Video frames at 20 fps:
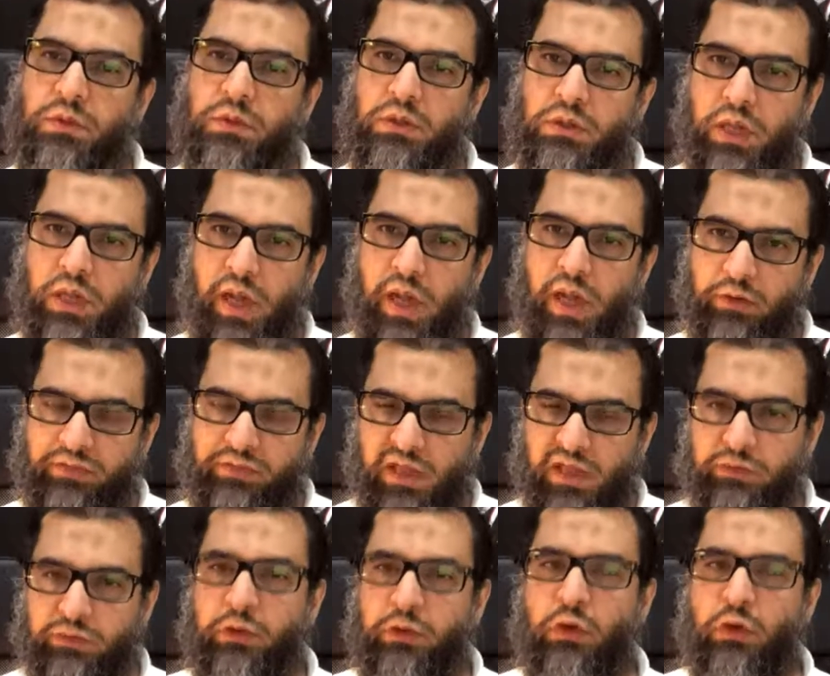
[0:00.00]
kind of these
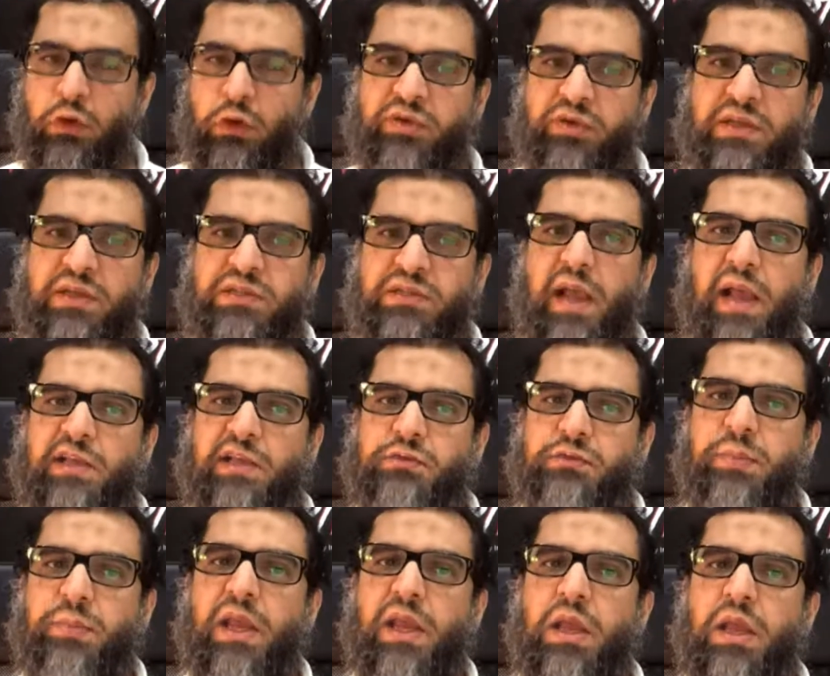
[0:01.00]
new trends has
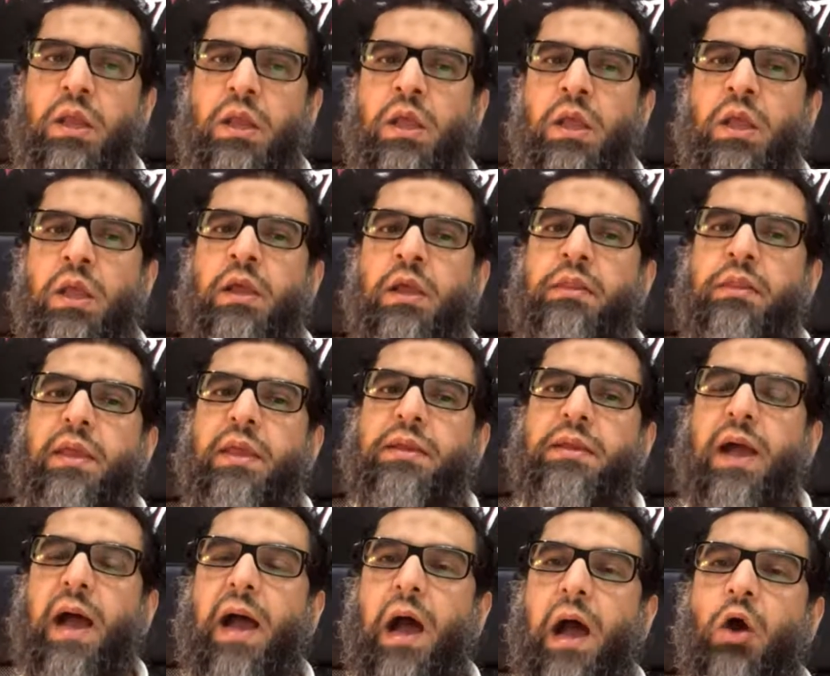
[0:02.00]
been that
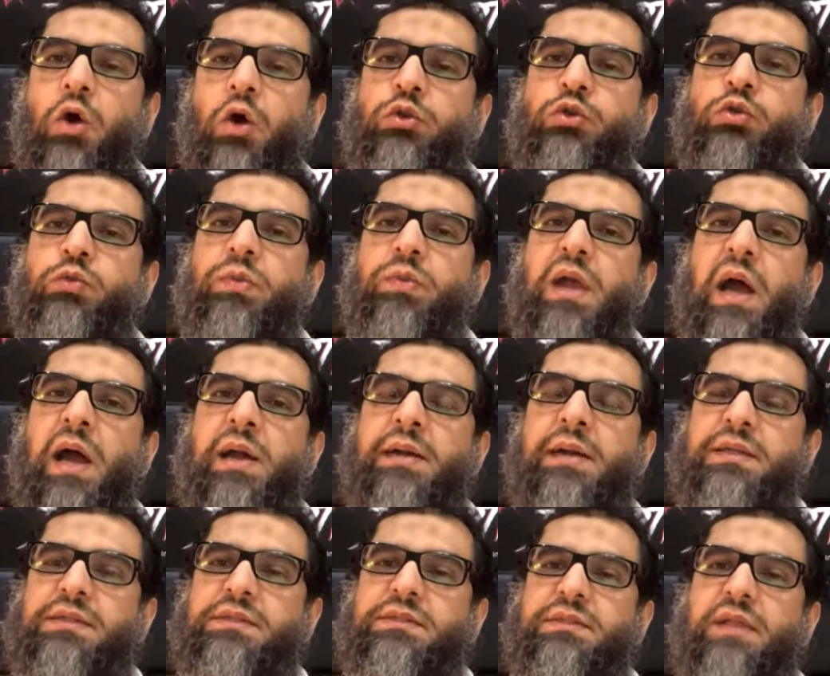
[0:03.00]
how do we
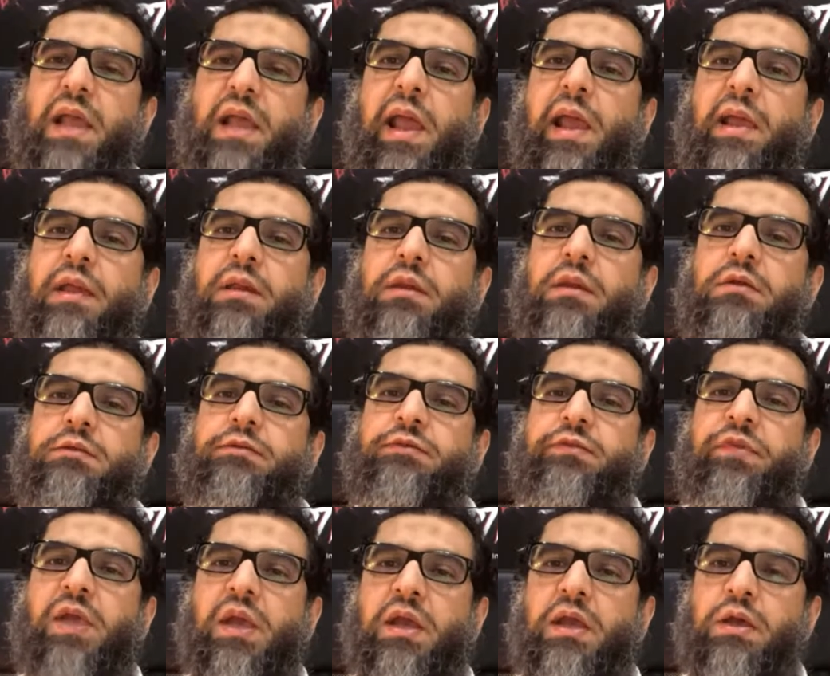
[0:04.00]
understand
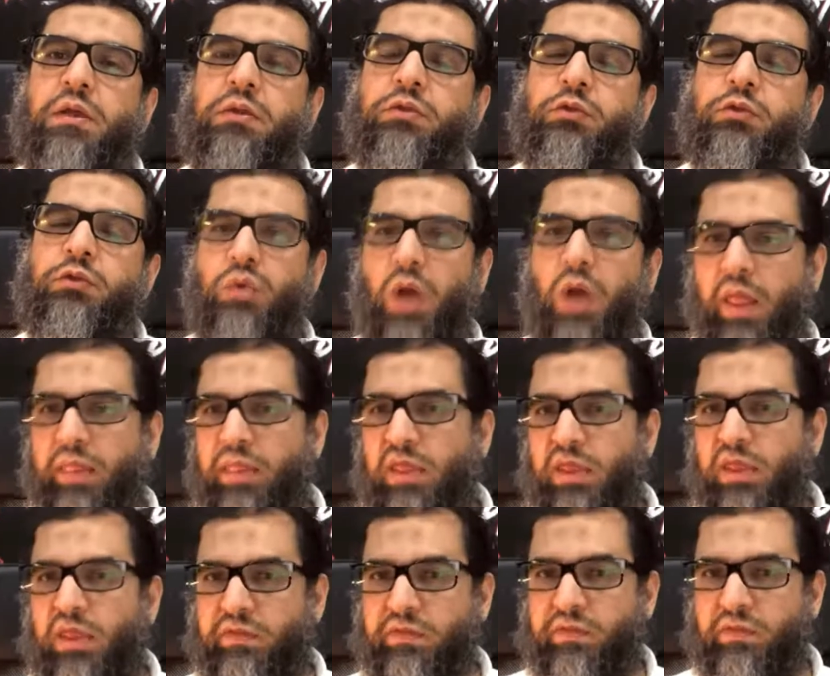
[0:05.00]
fiqh through
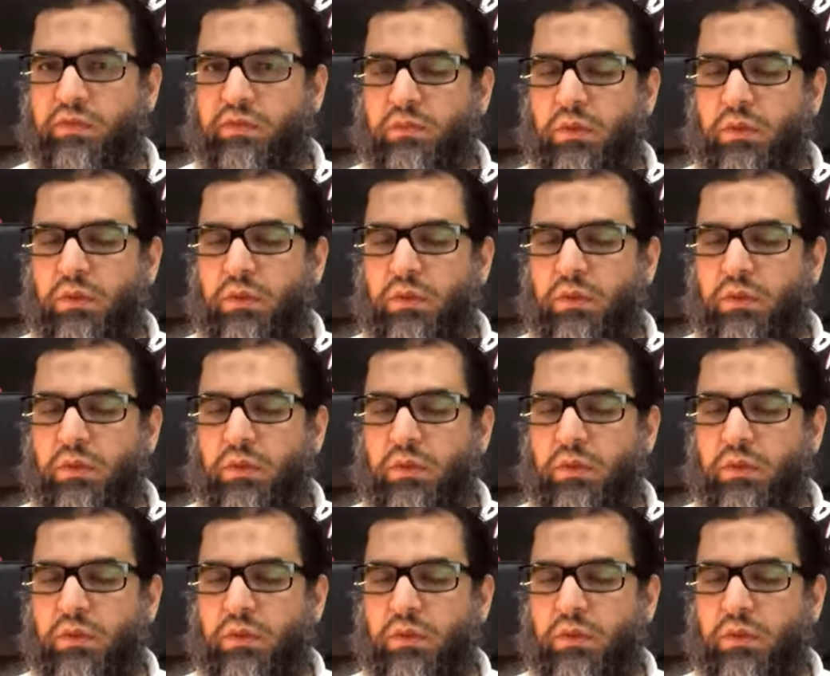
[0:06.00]
hadith?